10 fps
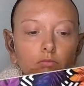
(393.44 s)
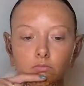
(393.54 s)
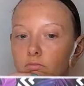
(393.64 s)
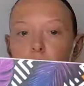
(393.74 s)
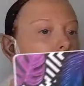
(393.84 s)

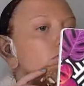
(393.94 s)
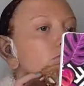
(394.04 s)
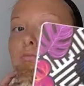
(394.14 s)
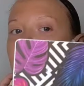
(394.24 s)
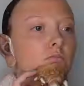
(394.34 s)
I'm just
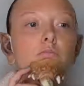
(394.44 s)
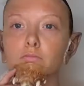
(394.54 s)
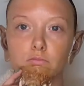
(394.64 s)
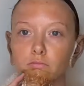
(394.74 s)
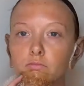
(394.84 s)
checking the
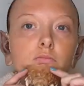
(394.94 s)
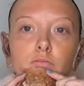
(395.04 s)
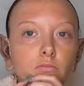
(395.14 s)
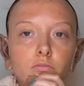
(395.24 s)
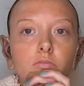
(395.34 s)
coloration of
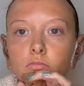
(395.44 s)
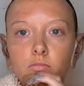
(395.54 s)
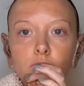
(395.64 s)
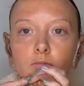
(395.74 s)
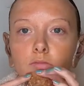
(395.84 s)
what I need to
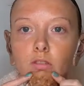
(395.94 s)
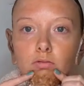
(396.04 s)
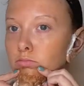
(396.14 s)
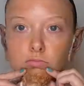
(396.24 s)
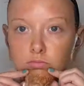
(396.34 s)
apply
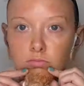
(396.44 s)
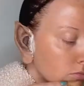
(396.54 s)
for the chin